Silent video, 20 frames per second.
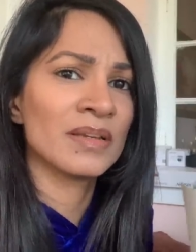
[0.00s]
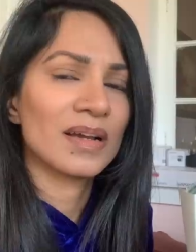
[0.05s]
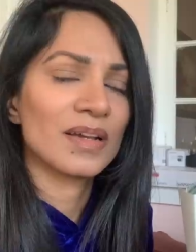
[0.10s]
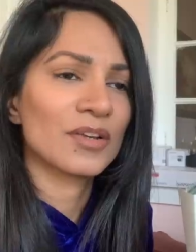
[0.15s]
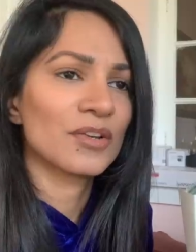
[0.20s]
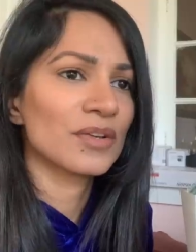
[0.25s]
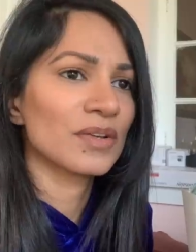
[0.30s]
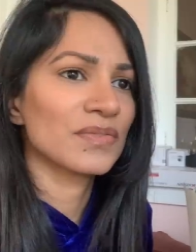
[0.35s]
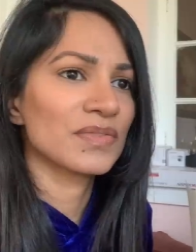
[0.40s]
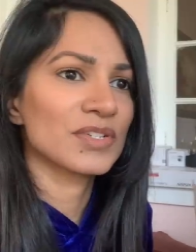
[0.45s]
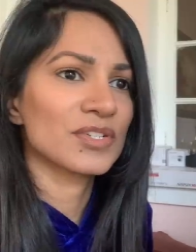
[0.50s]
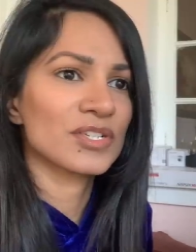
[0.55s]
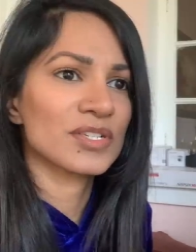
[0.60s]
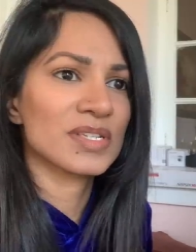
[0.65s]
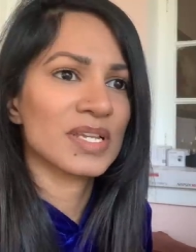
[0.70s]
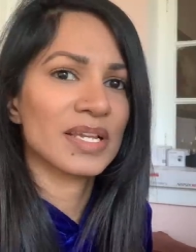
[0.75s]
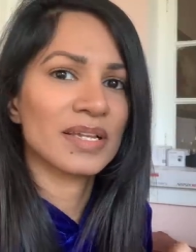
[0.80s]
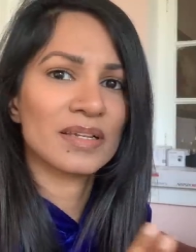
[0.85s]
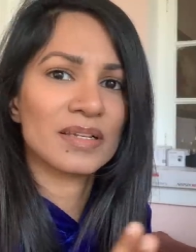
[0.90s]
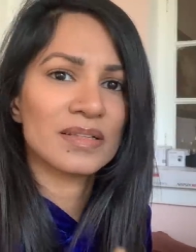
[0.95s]
I don't know if it's just
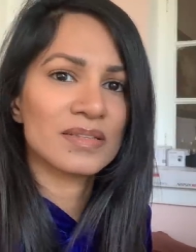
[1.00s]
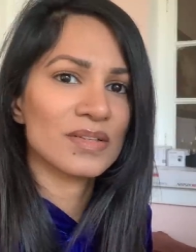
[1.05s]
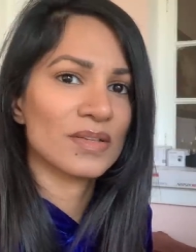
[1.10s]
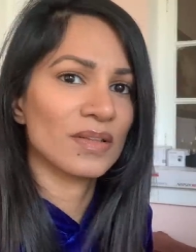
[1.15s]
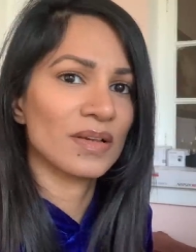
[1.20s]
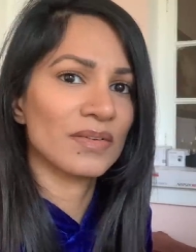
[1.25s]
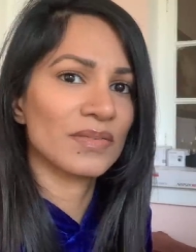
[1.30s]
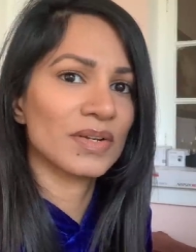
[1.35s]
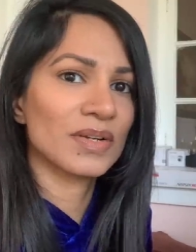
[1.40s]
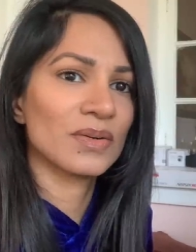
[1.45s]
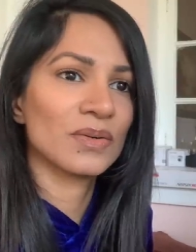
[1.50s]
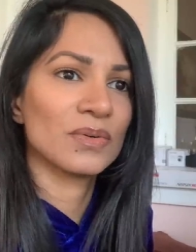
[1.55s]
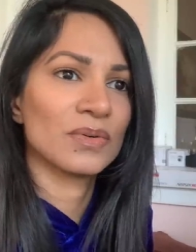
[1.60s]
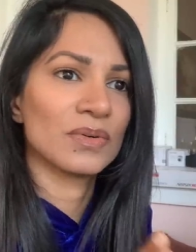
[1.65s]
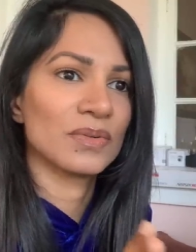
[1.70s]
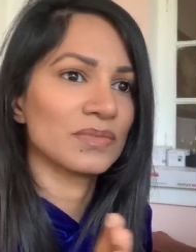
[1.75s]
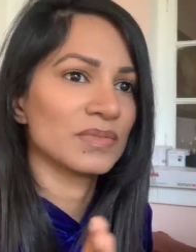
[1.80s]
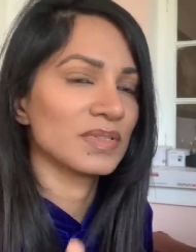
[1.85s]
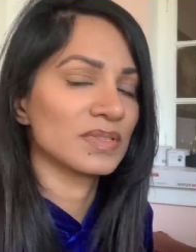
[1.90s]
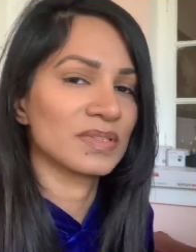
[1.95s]
like in South Africa
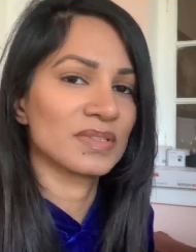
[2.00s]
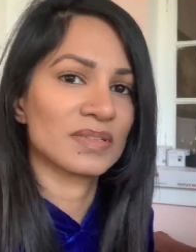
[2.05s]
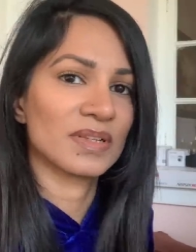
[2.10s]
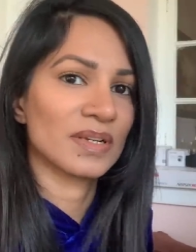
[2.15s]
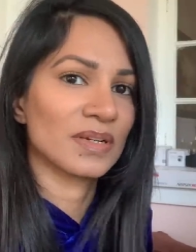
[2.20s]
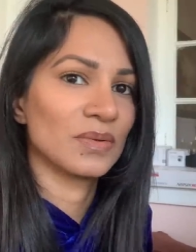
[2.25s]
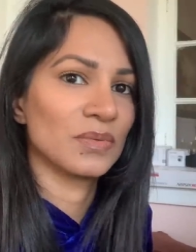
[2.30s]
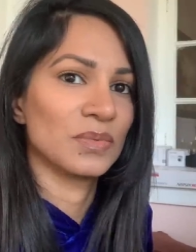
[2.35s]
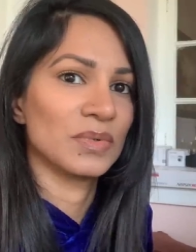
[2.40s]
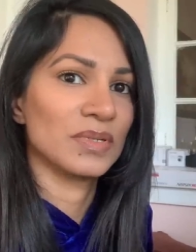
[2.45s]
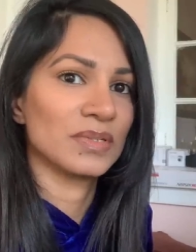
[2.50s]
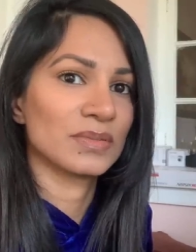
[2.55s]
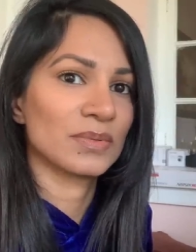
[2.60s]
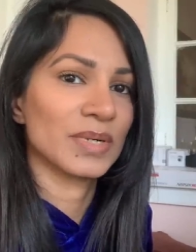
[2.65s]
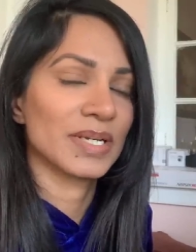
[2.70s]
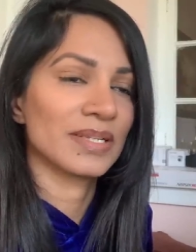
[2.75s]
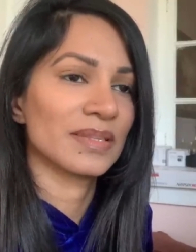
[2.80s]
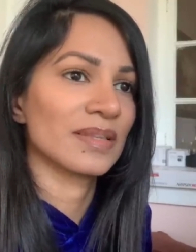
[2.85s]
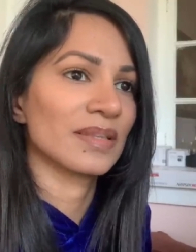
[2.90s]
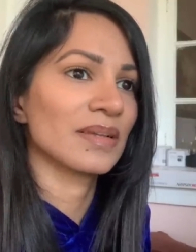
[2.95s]
or if this is like a
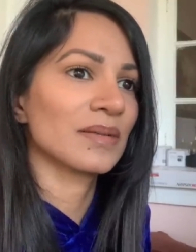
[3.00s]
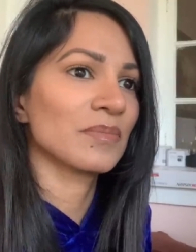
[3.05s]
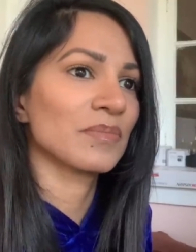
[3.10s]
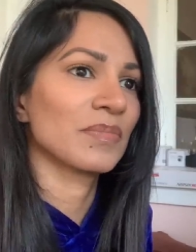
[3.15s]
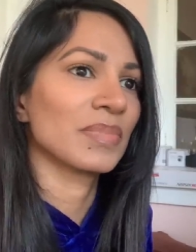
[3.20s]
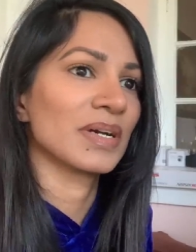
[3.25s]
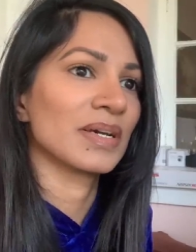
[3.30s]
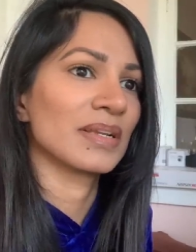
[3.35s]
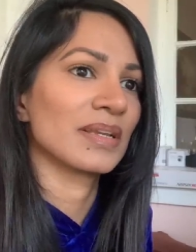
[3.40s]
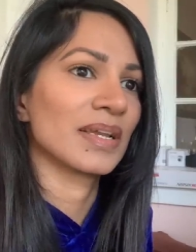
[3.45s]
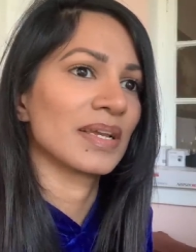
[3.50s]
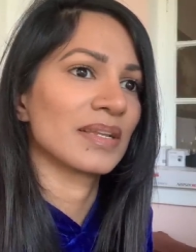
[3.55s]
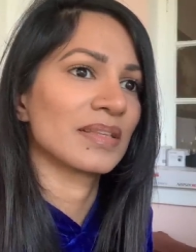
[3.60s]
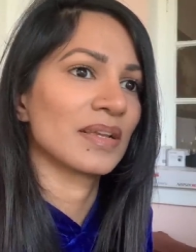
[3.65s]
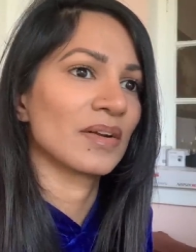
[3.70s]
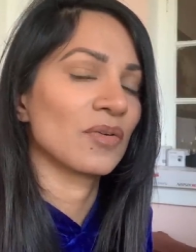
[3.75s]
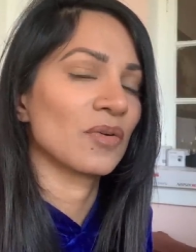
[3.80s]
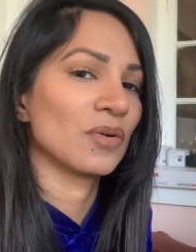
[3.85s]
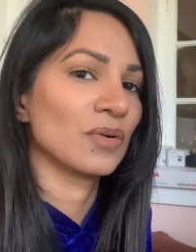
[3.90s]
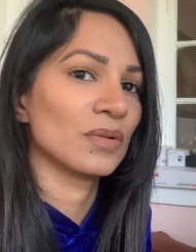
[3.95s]
worldwide thing, but like
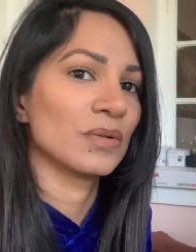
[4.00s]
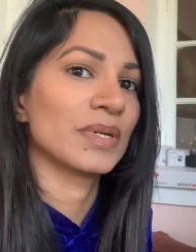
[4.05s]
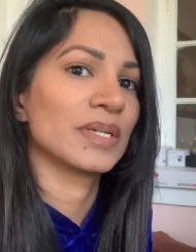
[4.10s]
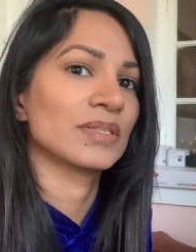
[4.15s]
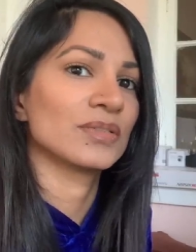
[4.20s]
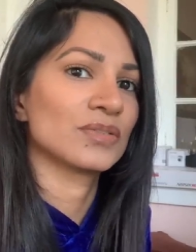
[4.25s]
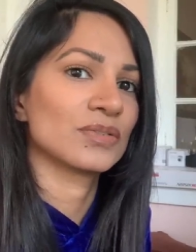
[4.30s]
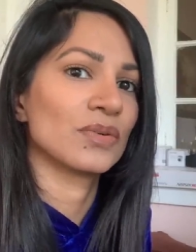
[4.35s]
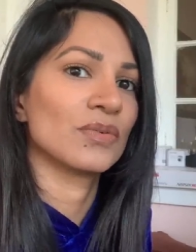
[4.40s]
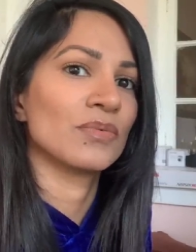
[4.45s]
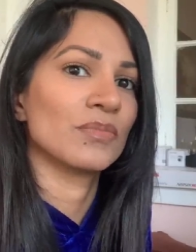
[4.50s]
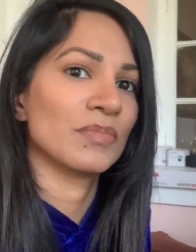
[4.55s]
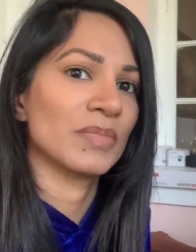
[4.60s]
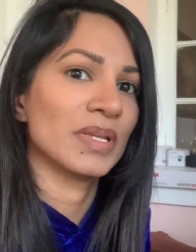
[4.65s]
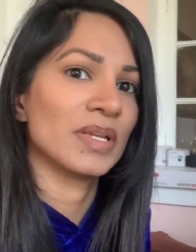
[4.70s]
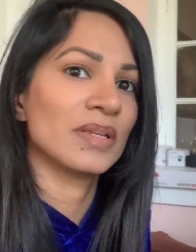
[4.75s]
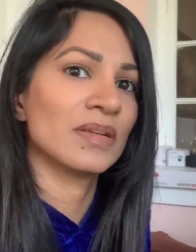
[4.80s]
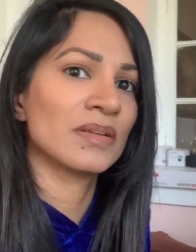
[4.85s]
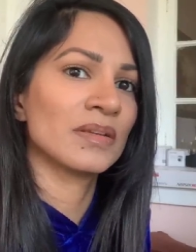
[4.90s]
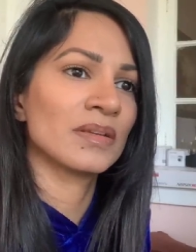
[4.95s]
they're always so
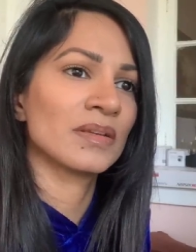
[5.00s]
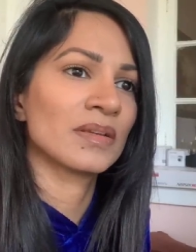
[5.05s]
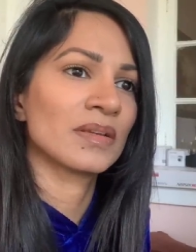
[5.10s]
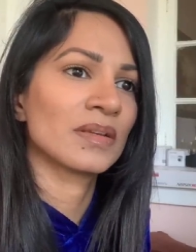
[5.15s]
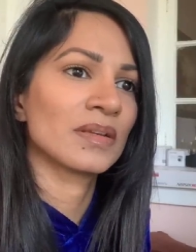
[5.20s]
mean.